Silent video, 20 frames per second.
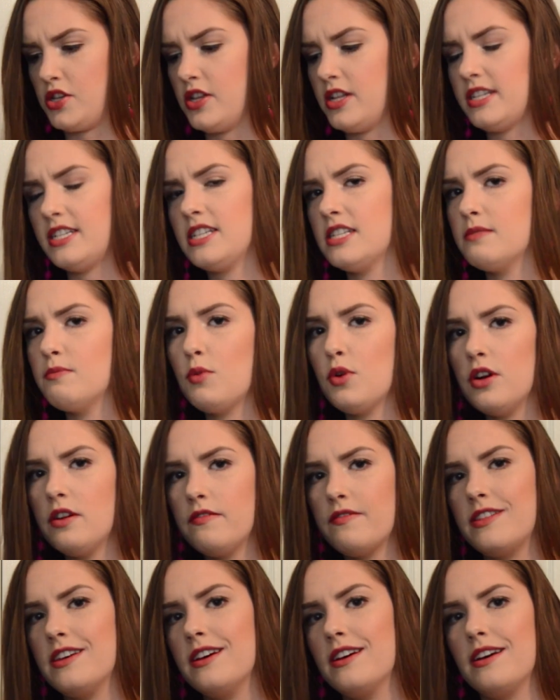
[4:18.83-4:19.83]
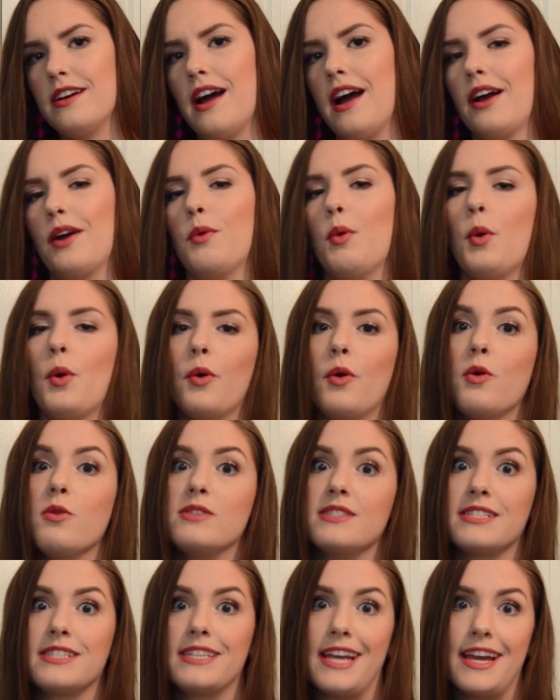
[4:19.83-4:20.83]
So this is more of the
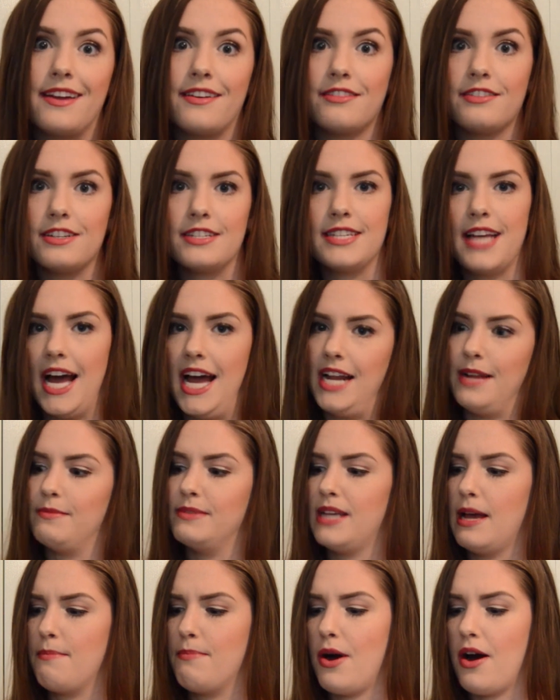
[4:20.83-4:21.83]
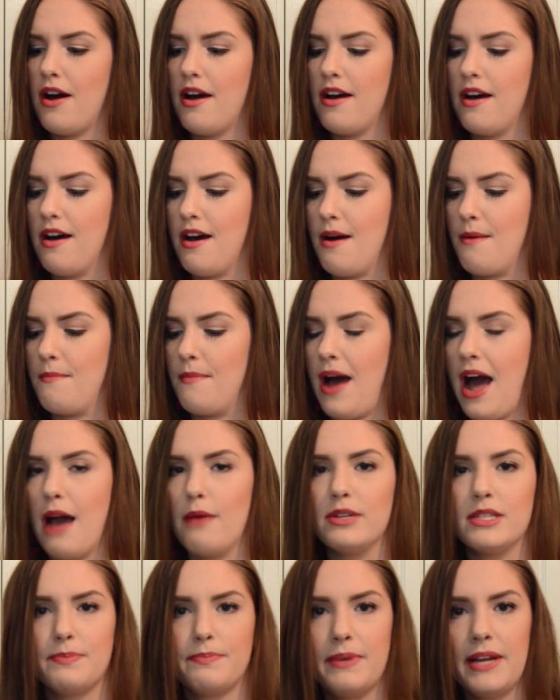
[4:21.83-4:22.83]
quote-unquote scandalous items I bought. I
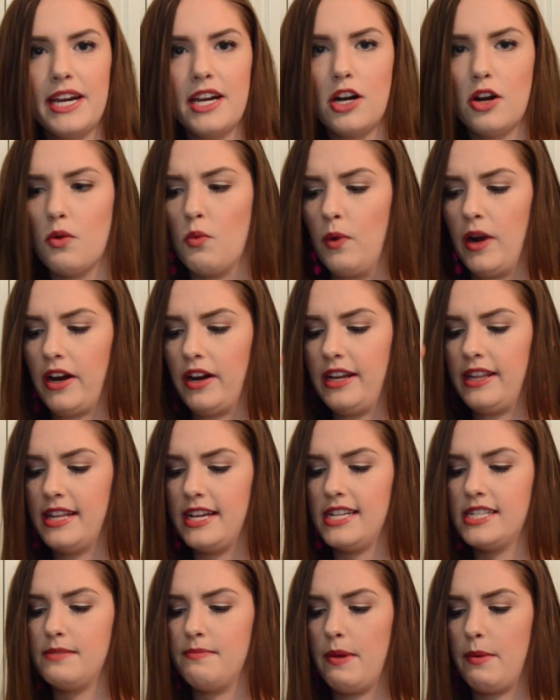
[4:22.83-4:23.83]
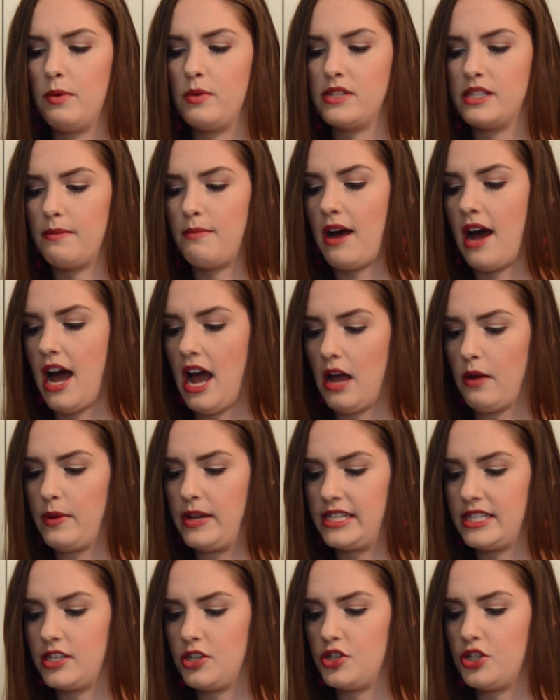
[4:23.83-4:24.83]
was planning on wearing this maybe with some
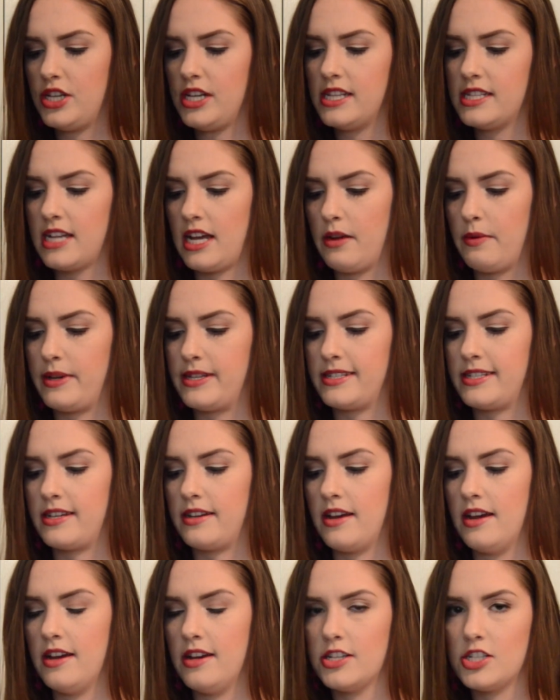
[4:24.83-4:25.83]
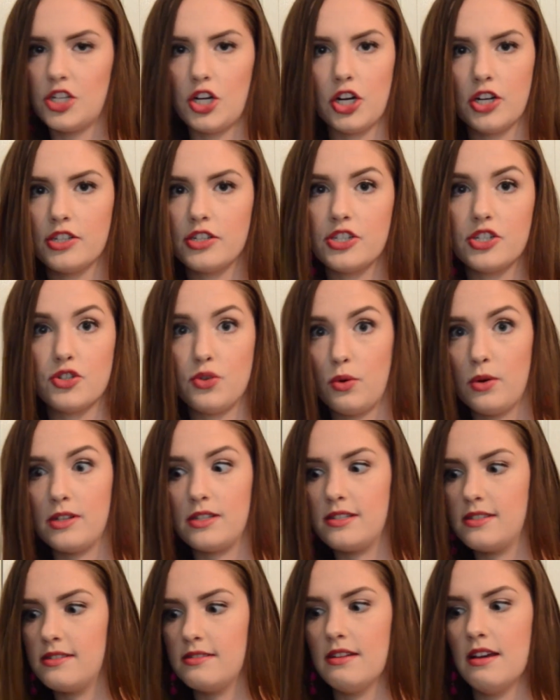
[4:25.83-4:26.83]
high-waisted jeans, high-waisted skirts,
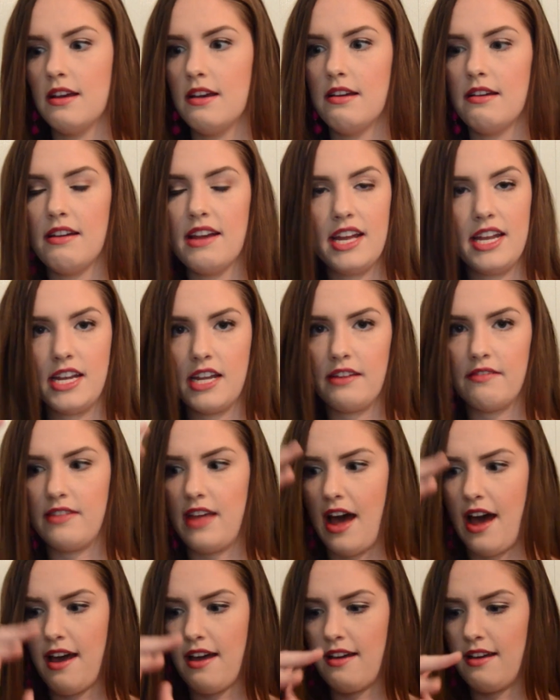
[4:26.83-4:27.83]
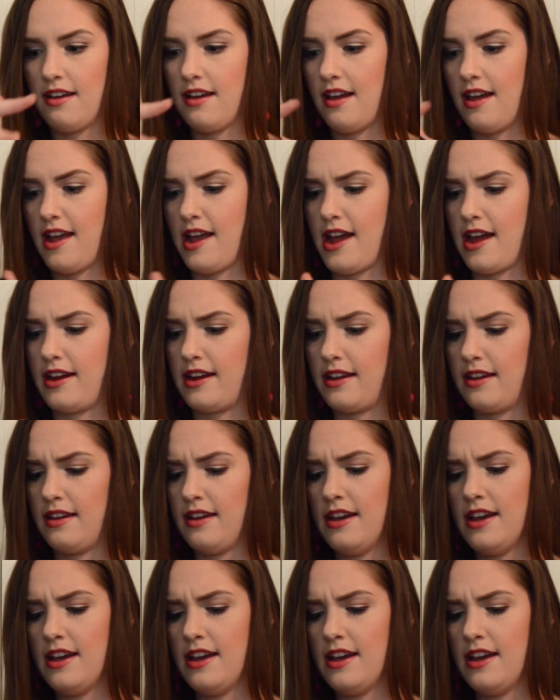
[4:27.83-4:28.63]
shorts, any of that, and